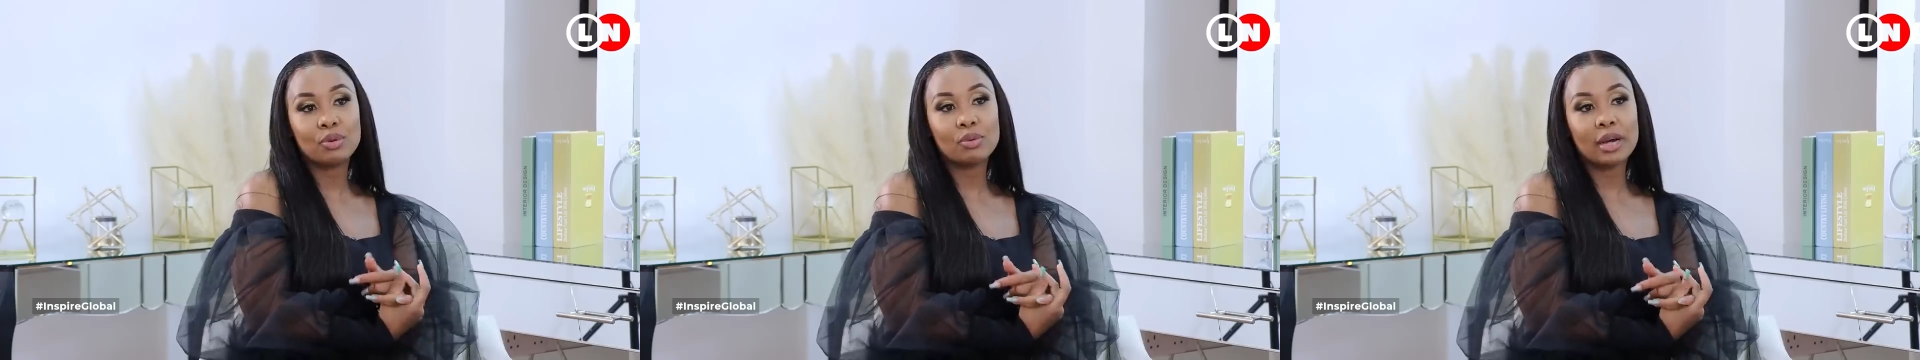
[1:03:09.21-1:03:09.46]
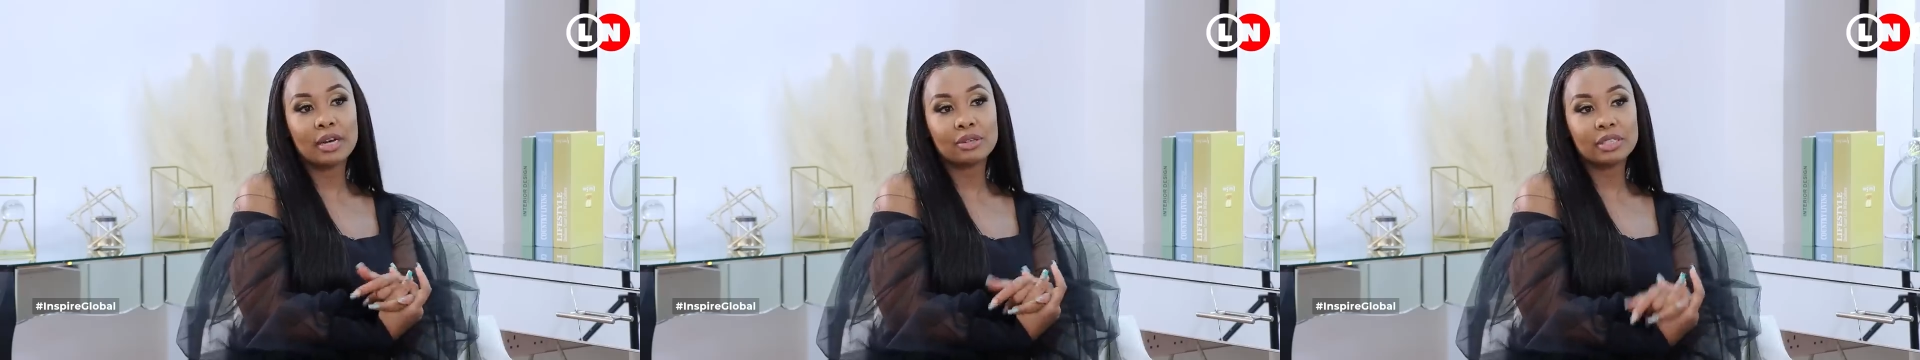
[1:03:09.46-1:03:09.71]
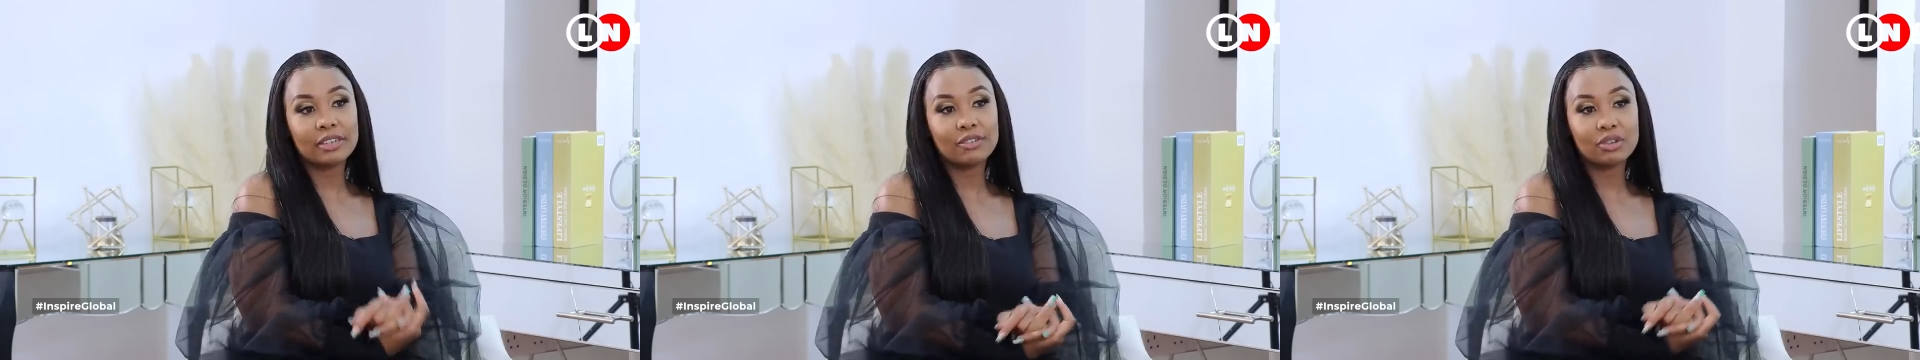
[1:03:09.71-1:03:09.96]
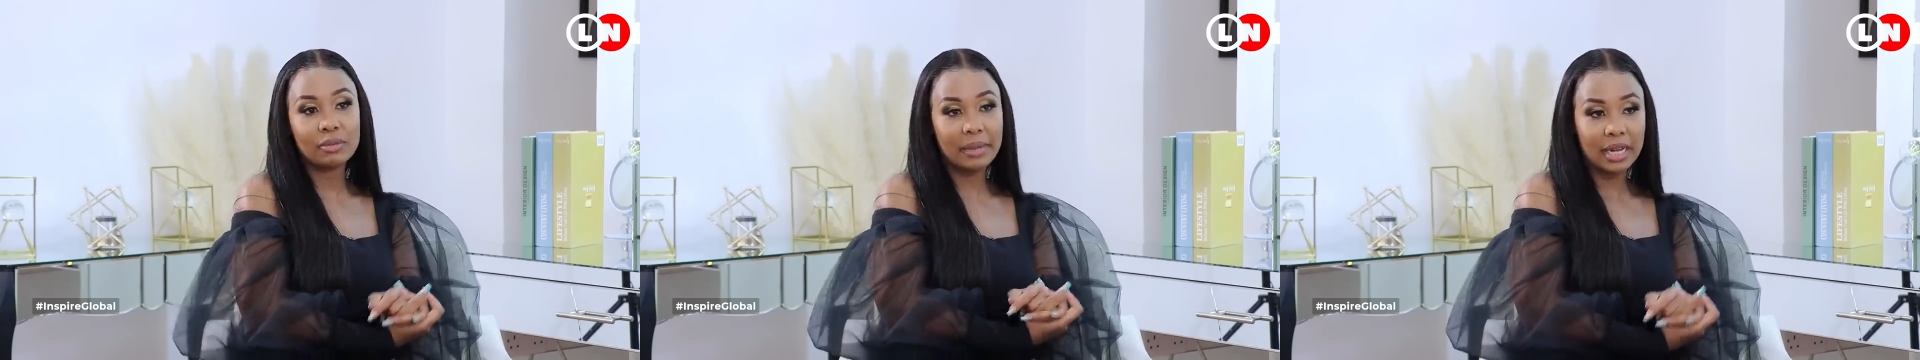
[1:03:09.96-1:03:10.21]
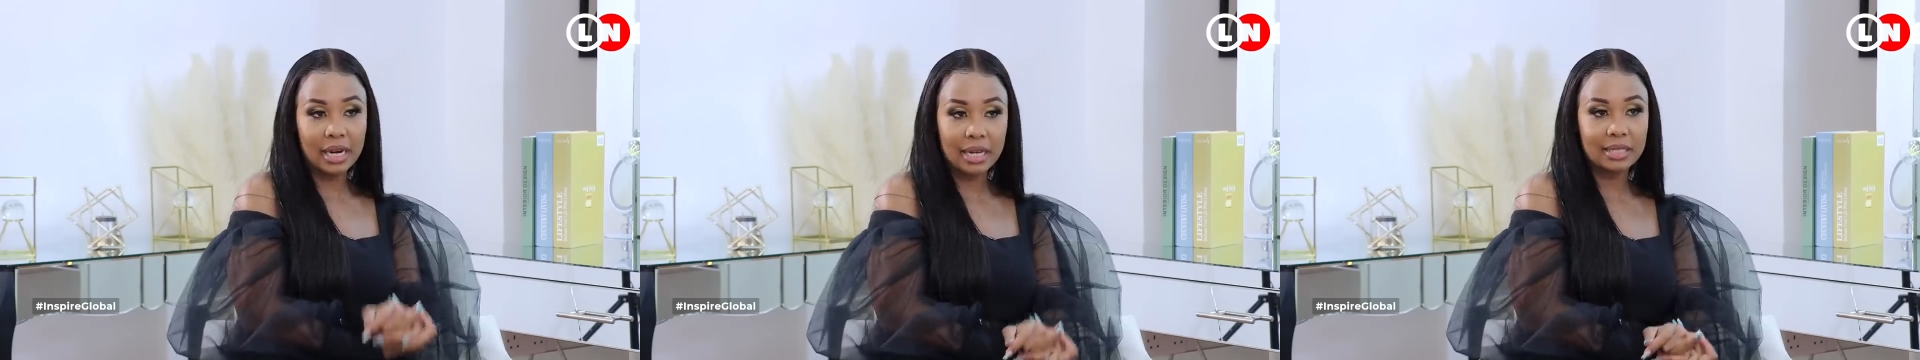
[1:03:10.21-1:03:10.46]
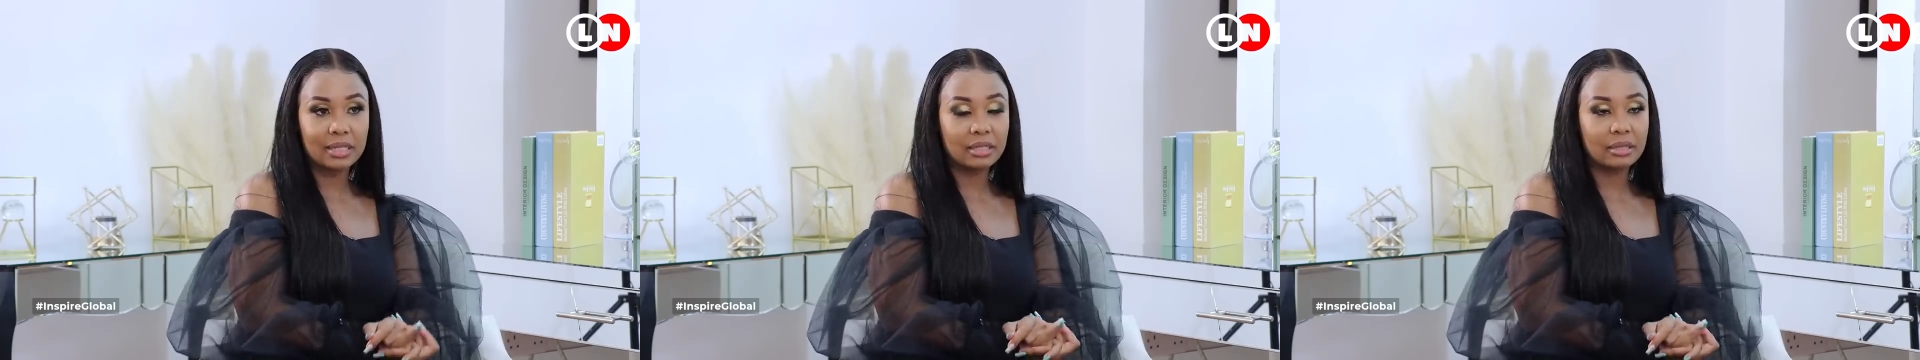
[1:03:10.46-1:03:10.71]
who cannot afford my
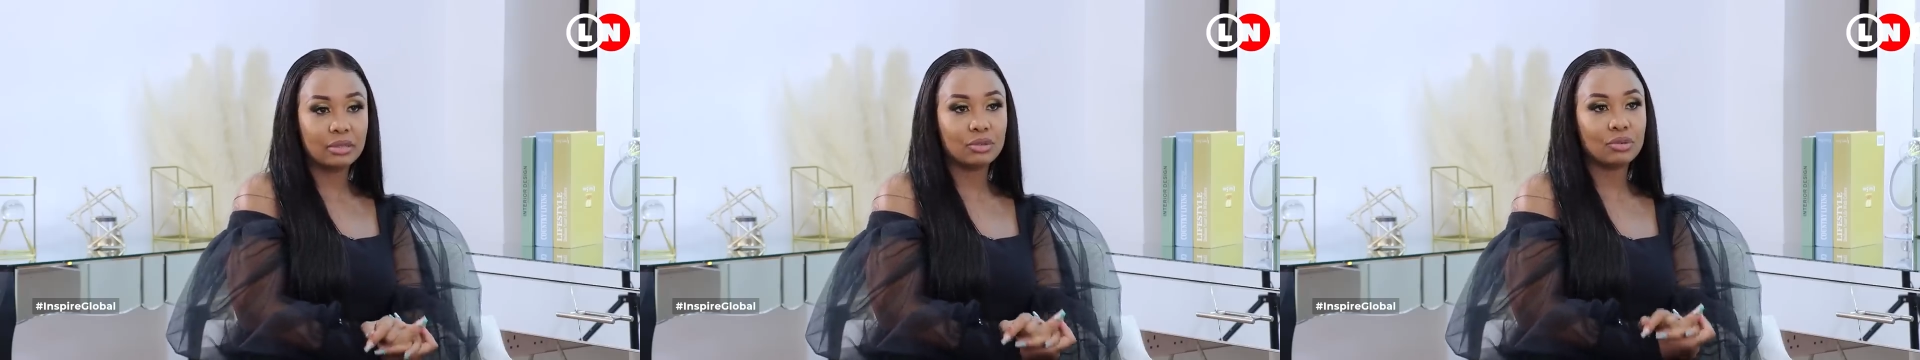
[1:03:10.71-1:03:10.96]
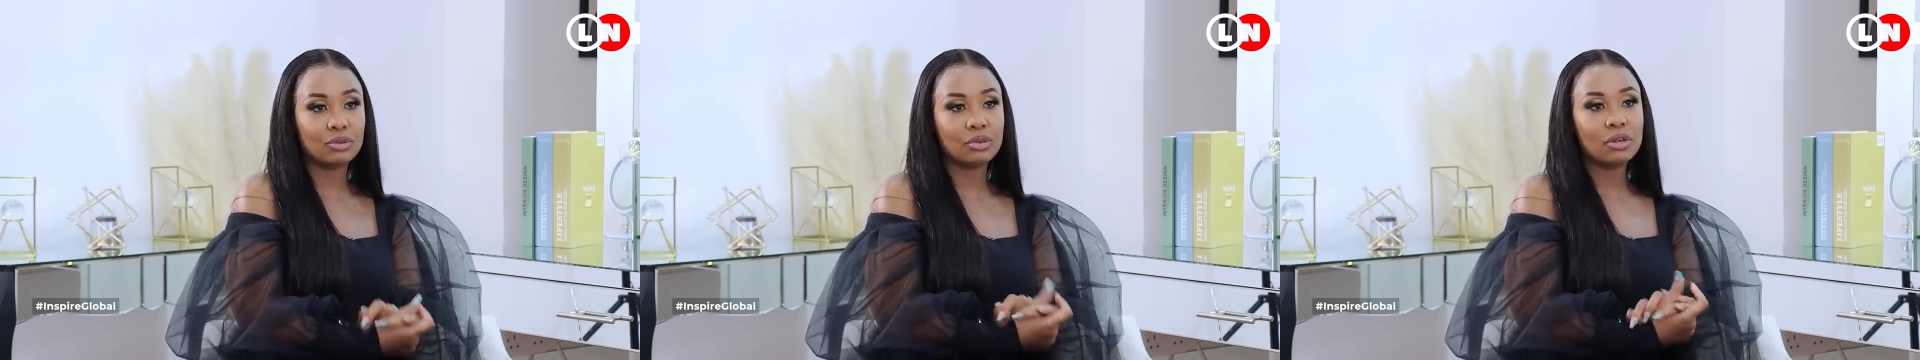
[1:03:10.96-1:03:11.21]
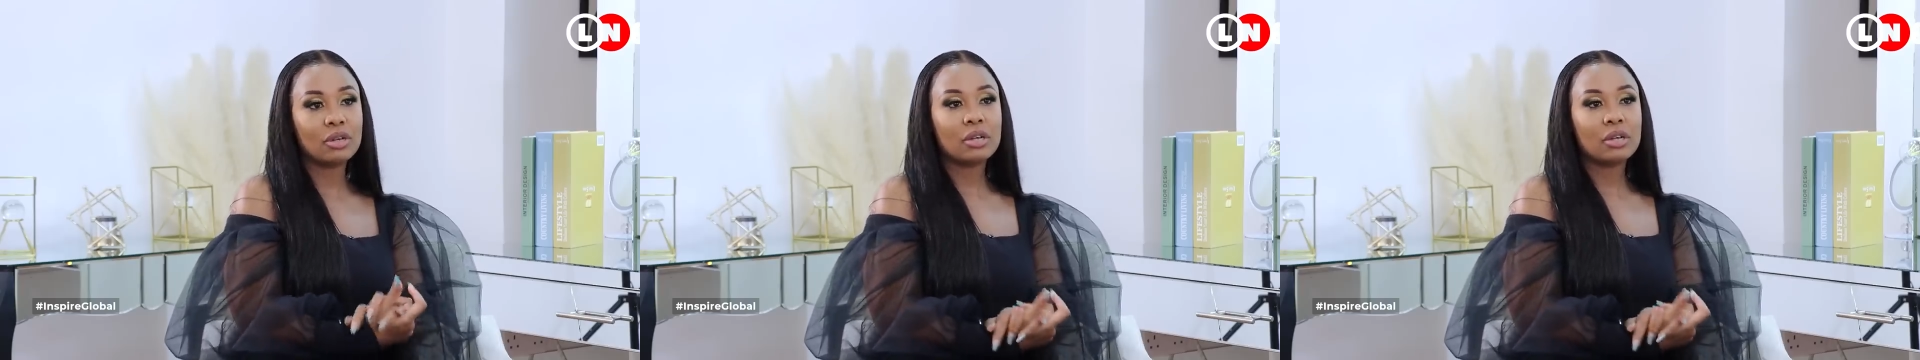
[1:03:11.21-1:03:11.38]
classes, you know,